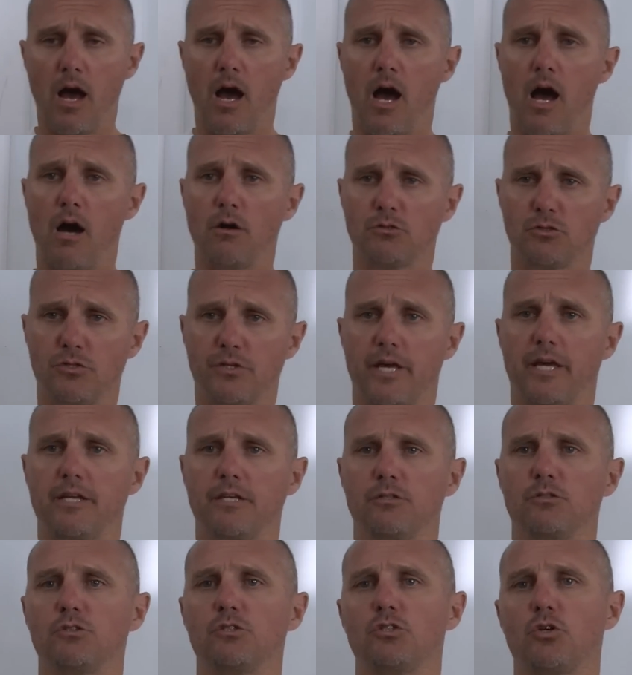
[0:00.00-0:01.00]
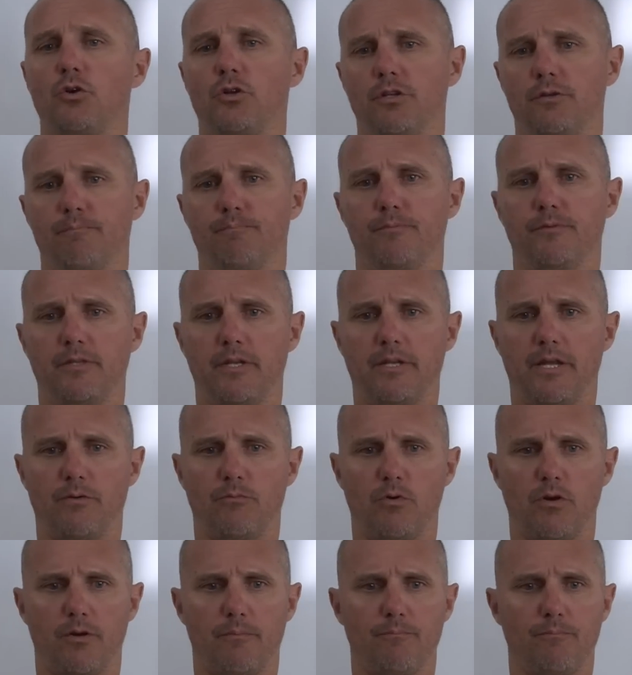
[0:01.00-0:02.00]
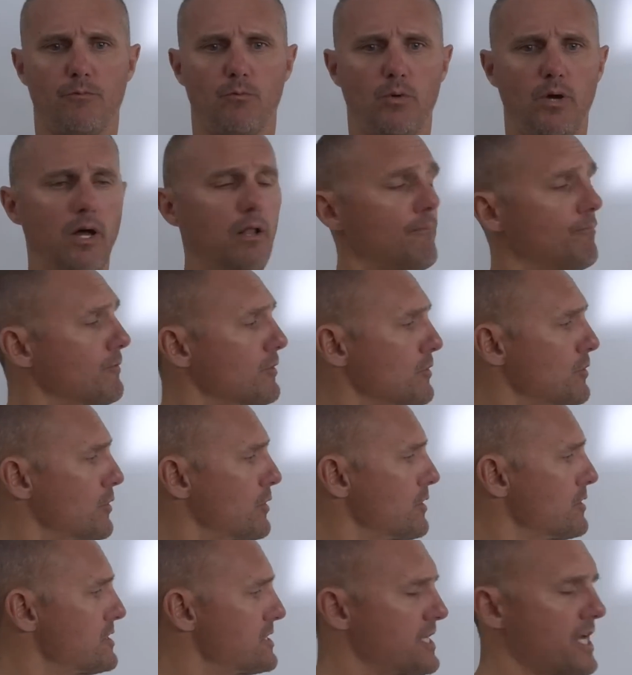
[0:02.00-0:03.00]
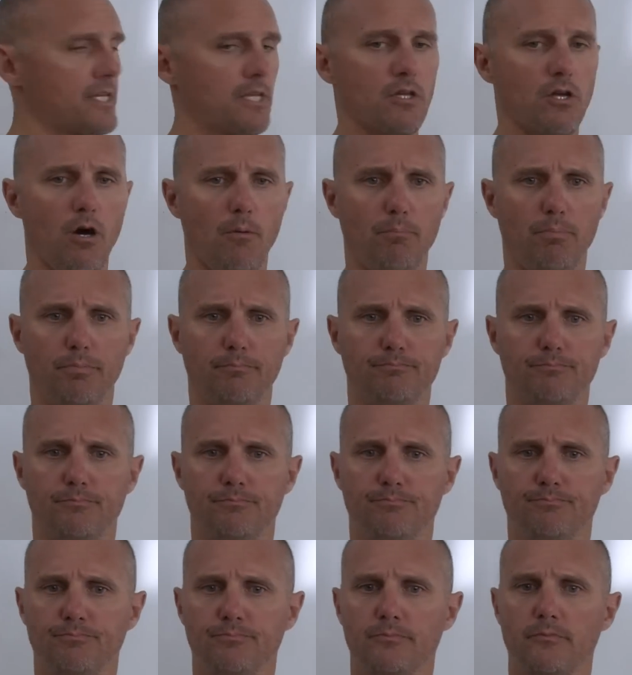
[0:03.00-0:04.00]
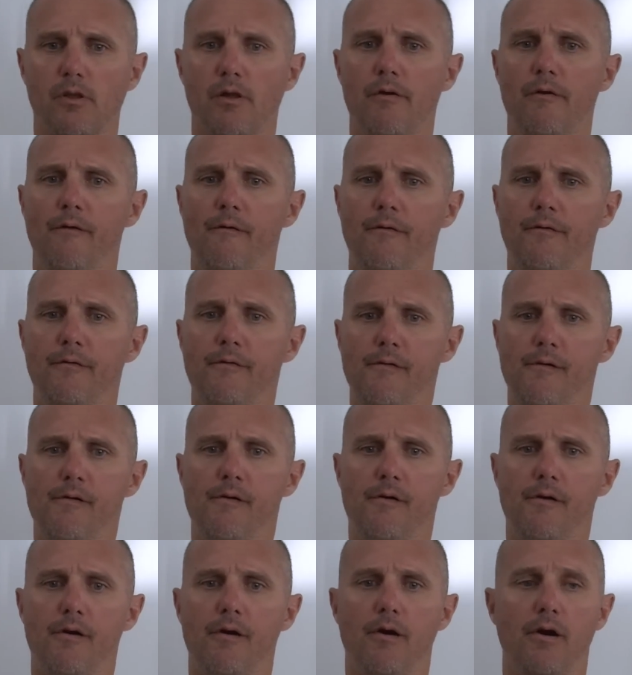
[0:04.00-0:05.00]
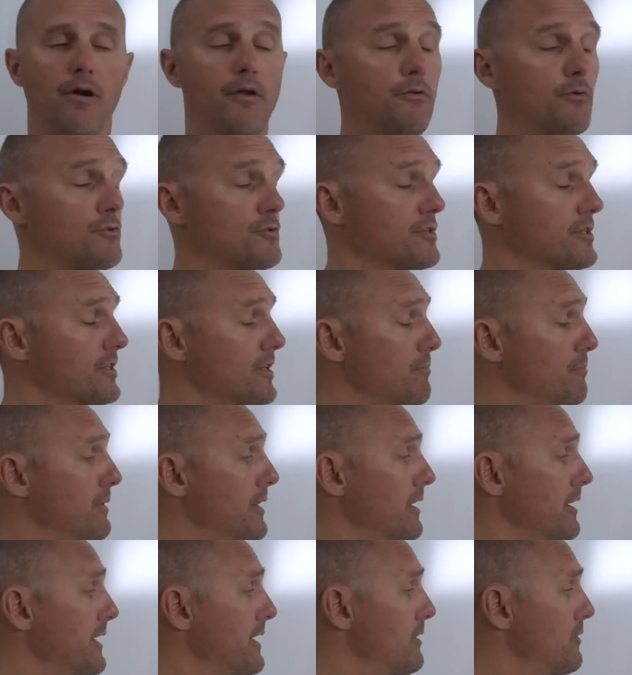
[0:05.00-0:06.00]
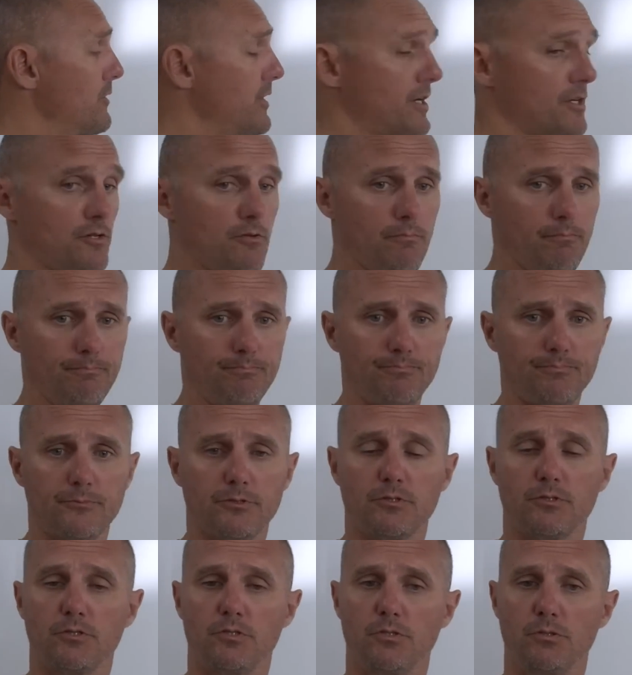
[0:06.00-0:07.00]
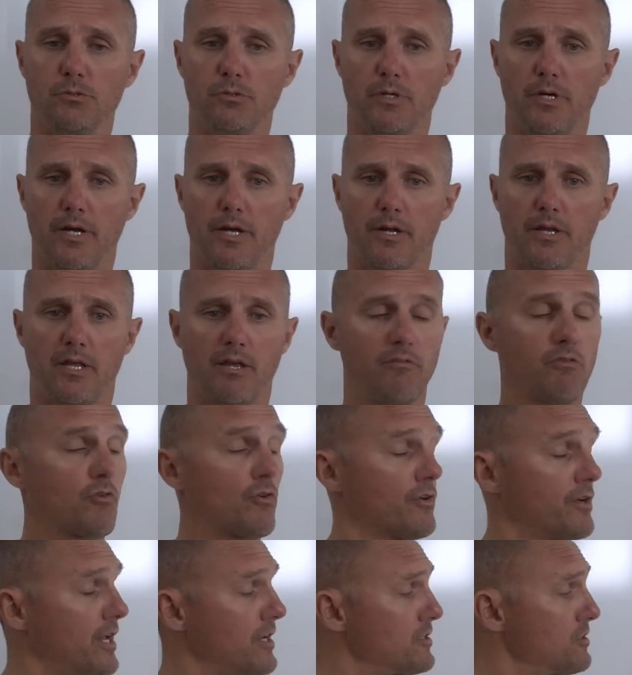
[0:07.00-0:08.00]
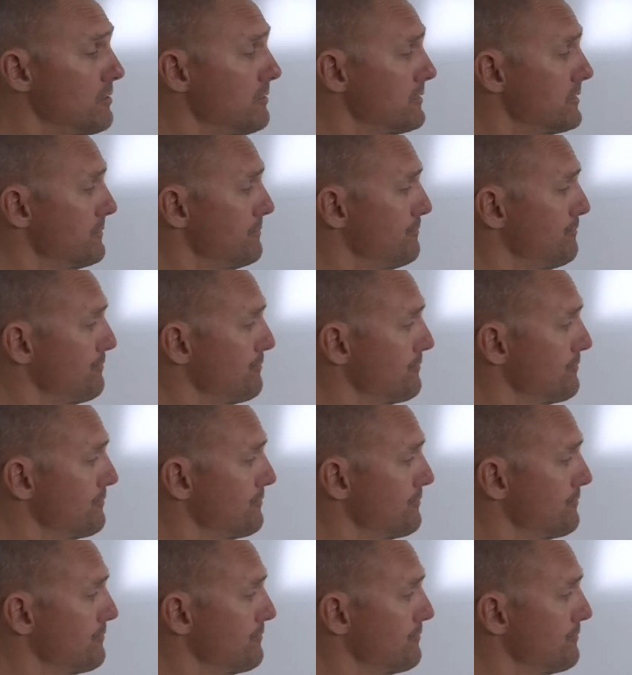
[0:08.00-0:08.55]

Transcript: How do you get it to join the network? Well, you can set it up uh, using the B L E connection to uh, give credentials,